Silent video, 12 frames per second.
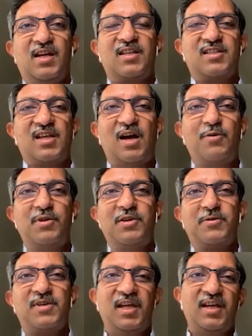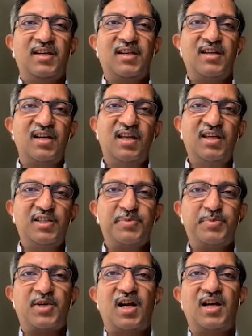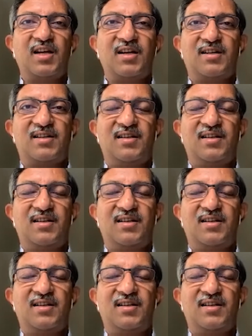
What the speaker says: is, how do you take a niche product